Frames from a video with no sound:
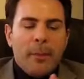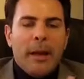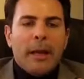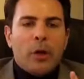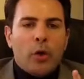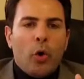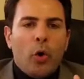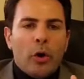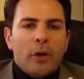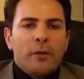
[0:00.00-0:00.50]
my
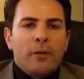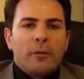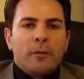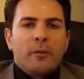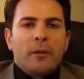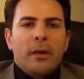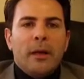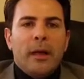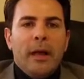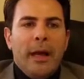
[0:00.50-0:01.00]

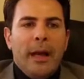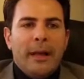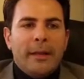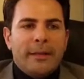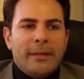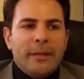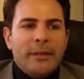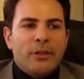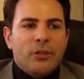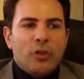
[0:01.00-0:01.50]
course, I
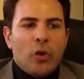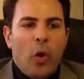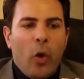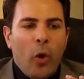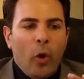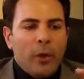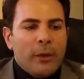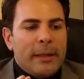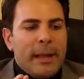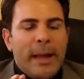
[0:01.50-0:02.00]
teach
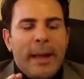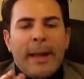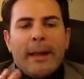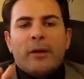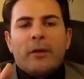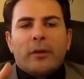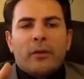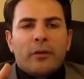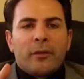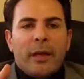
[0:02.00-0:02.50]
all the
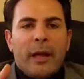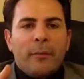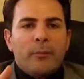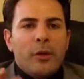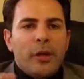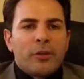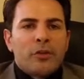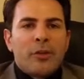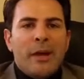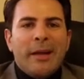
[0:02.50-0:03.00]
angles. I'm
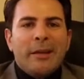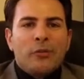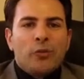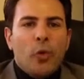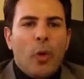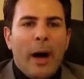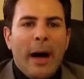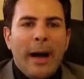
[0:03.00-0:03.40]
not trying to